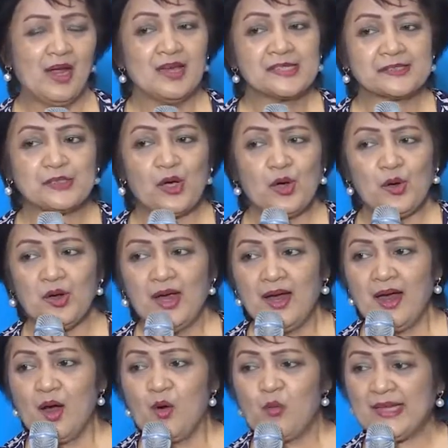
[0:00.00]
So
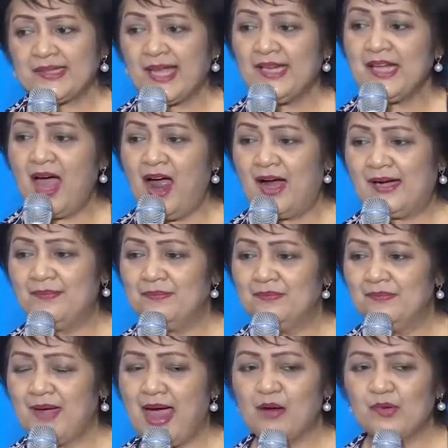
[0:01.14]
what can harm
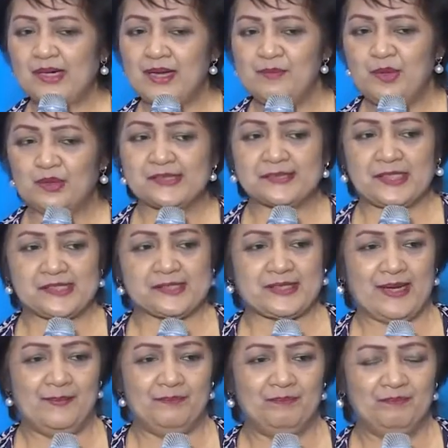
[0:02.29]
our immune
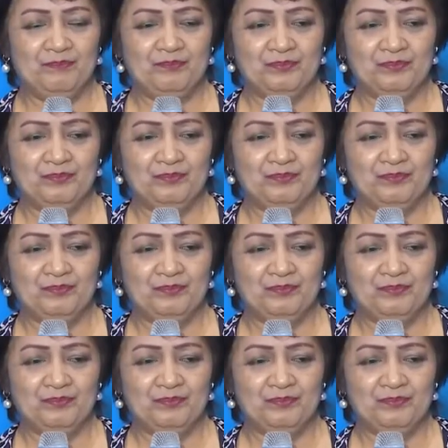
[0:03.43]
system?